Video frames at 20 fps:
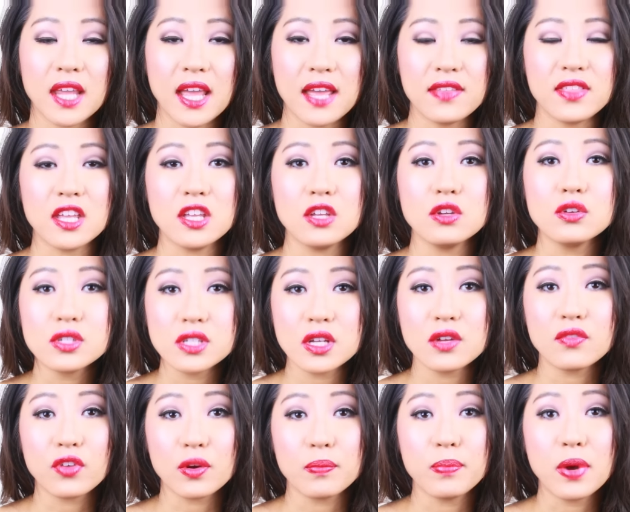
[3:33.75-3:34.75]
and they used
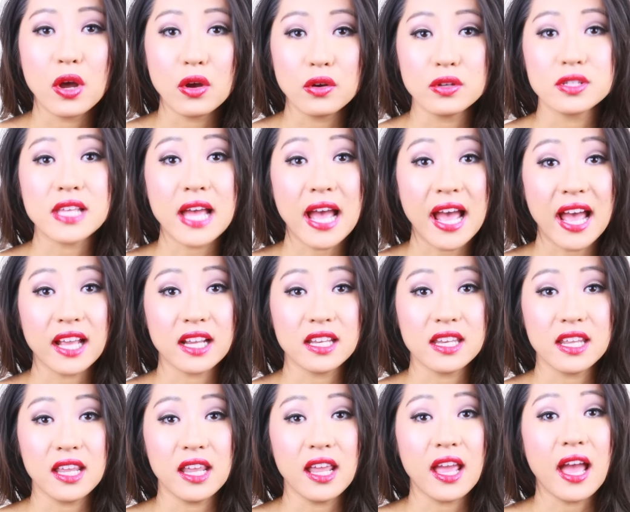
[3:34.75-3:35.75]
it for
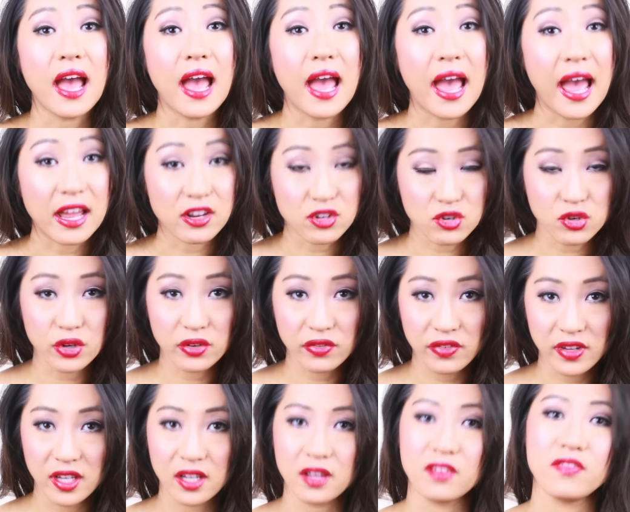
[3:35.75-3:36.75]
post-acne
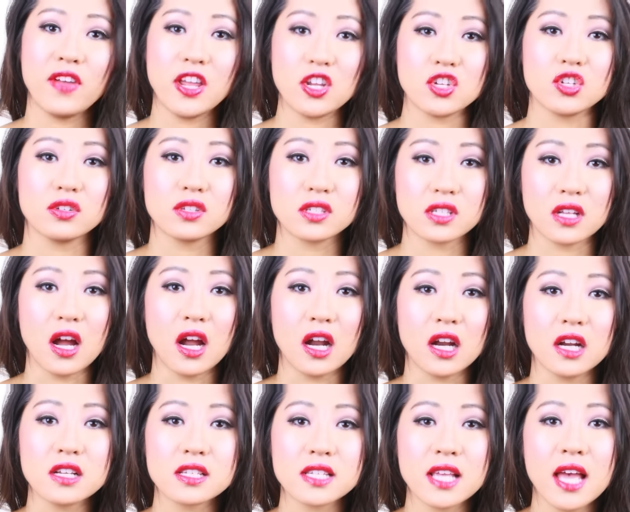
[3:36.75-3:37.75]
atrophic facial
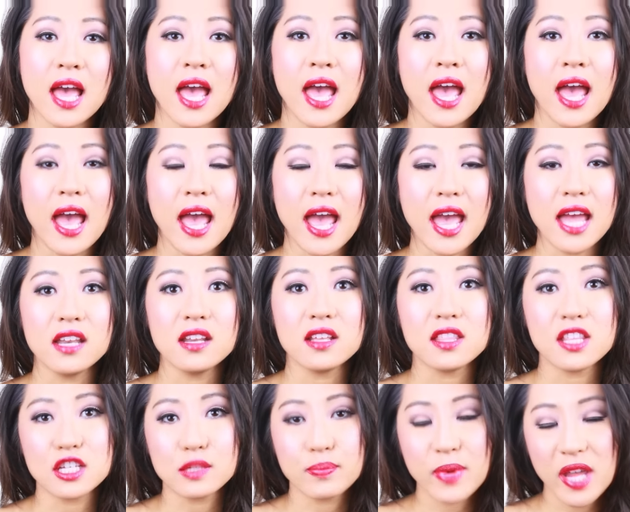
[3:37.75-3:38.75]
scars. And
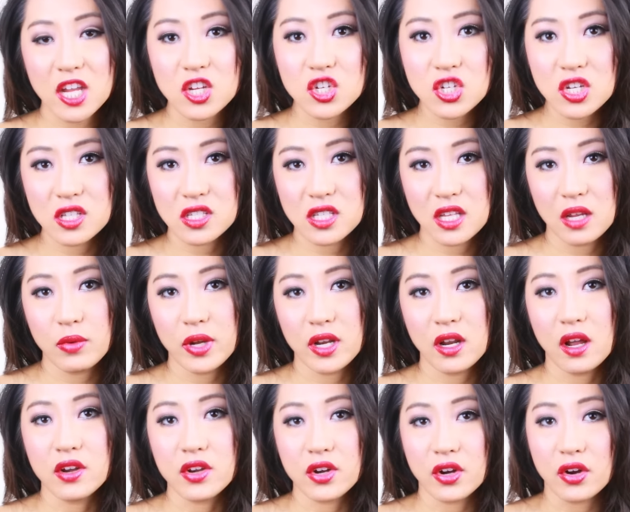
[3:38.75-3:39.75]
these patients, they
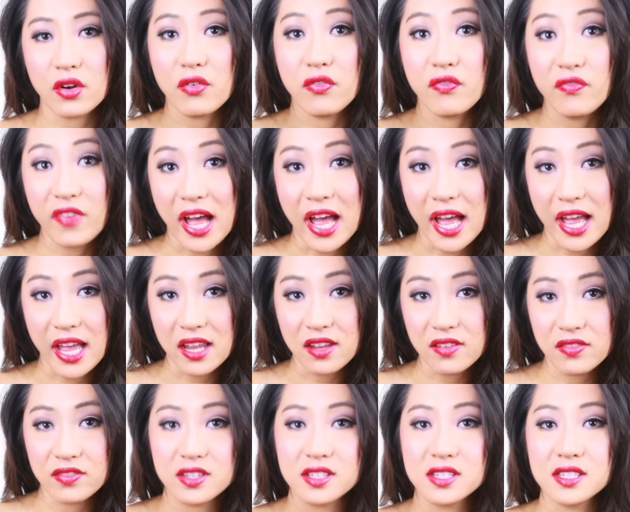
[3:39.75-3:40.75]
went under
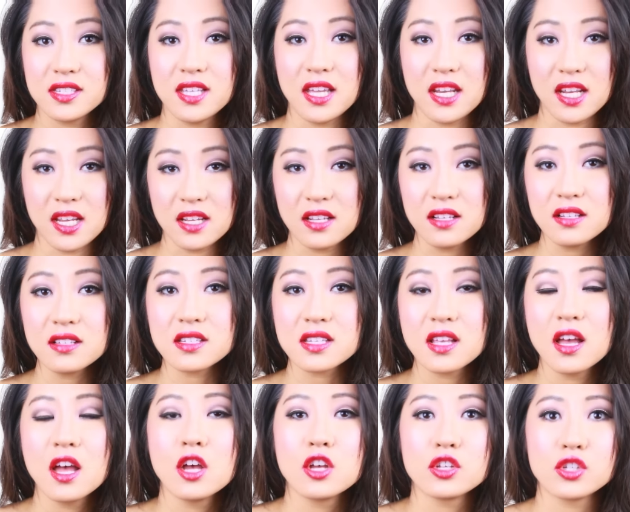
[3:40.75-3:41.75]
five sittings,
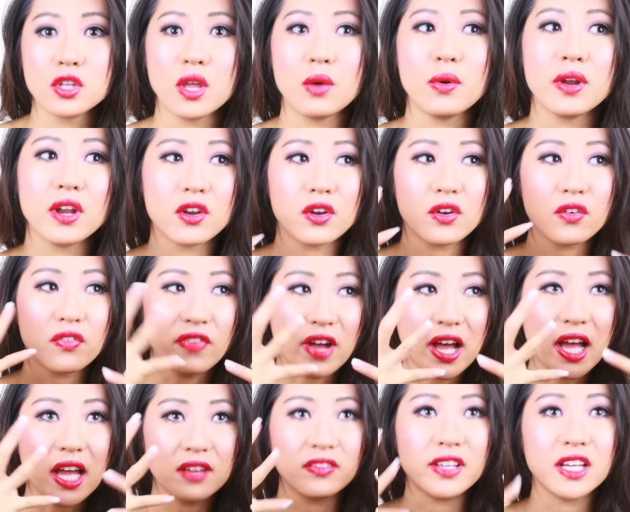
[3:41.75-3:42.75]
so they went under
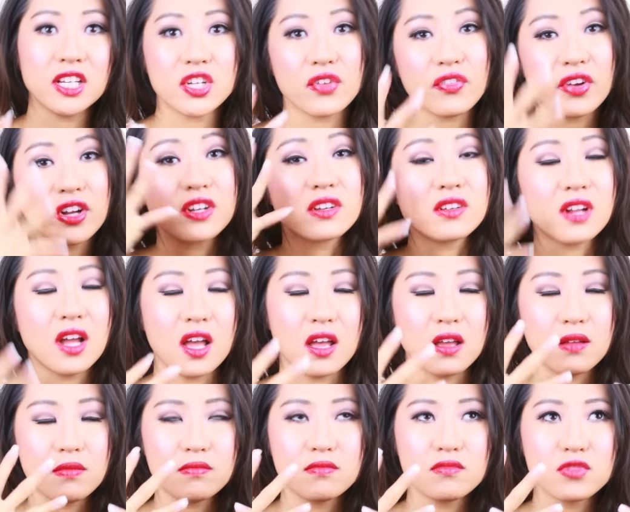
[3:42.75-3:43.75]
five like different
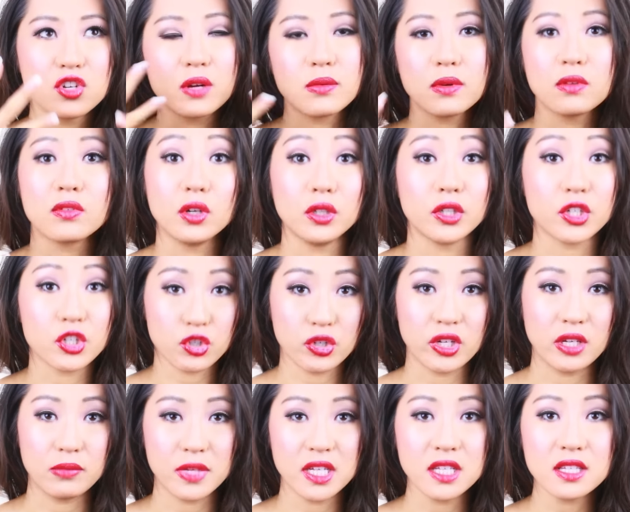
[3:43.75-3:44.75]
um, dermaroller
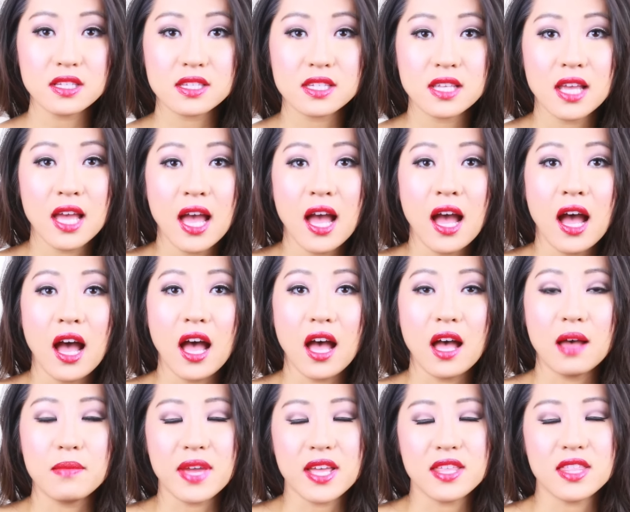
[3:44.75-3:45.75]
treatments,
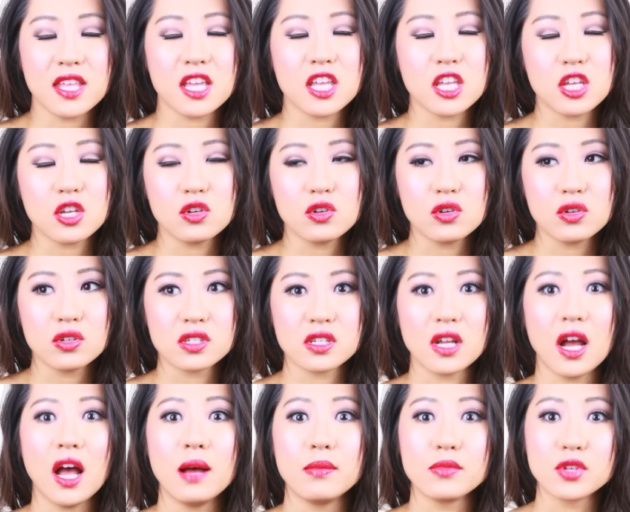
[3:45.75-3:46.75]
um, and they used
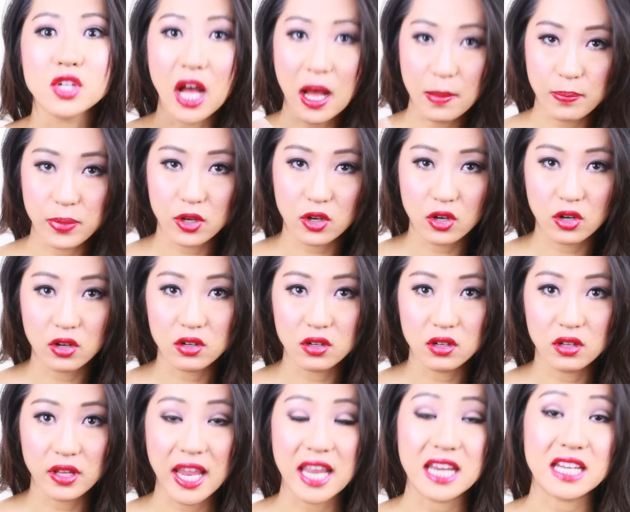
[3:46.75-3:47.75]
um,
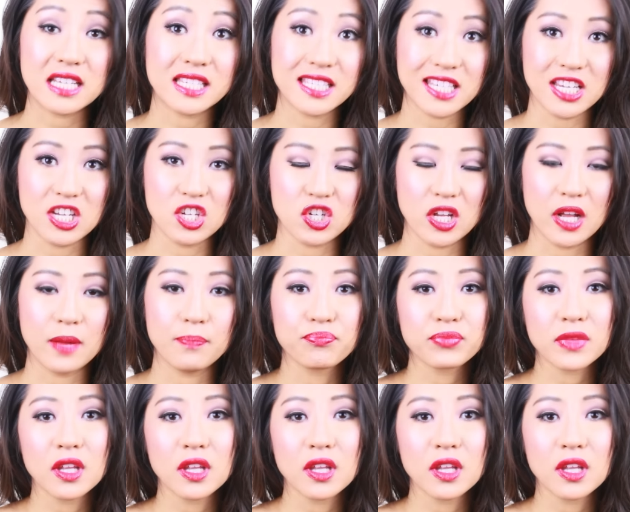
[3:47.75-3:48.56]
topical anesthesia.